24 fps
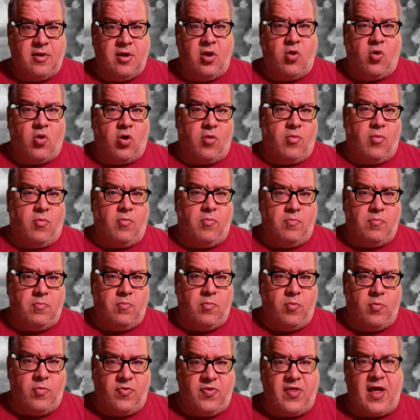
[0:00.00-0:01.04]
or
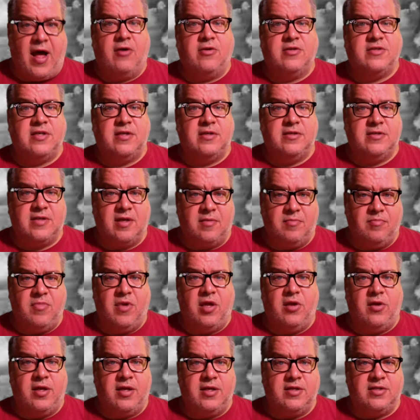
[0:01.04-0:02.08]
thousands and
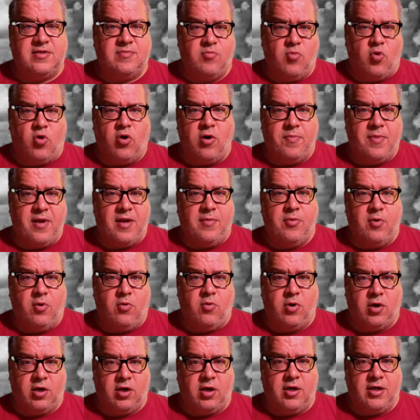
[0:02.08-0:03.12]
millions more people
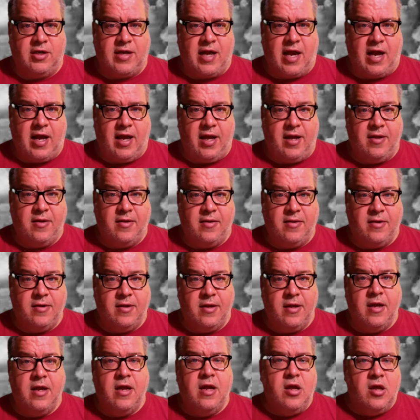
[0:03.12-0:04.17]
were going to die.
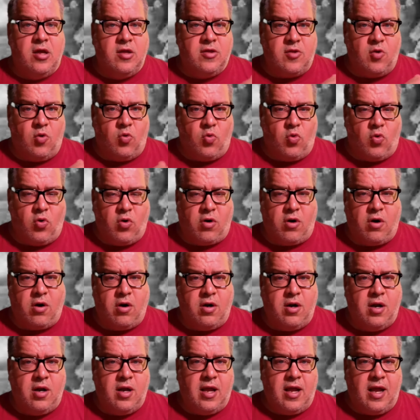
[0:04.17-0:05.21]
The
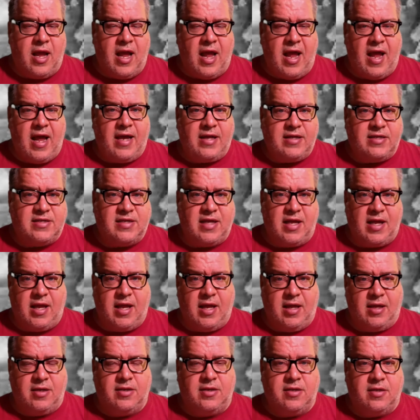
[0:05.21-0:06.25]
war had to
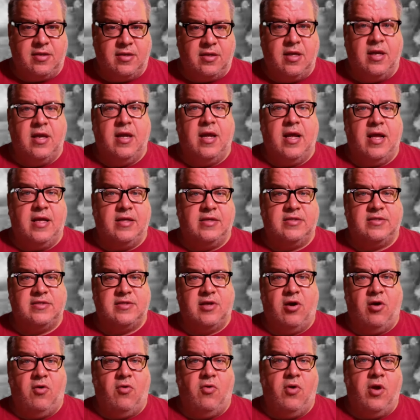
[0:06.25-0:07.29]
end. And
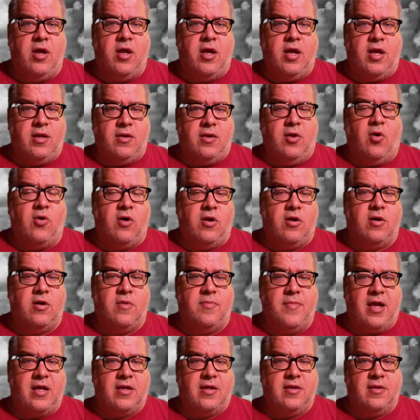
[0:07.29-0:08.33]
so in order to
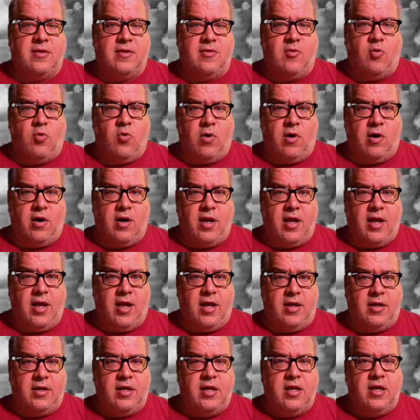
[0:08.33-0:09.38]
make the war
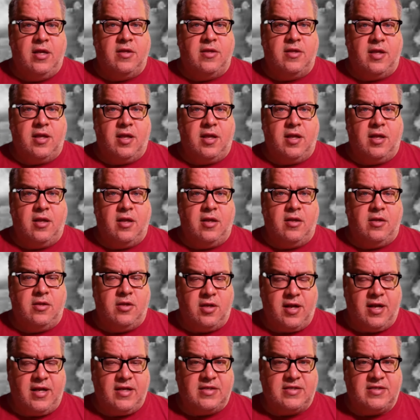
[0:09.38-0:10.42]
end, the
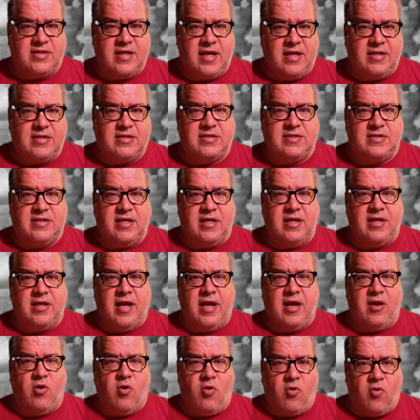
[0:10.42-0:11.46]
United States did a
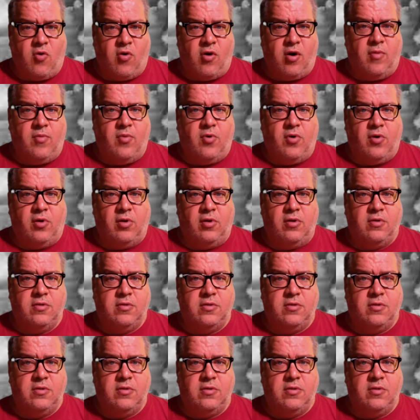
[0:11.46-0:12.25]
horrible,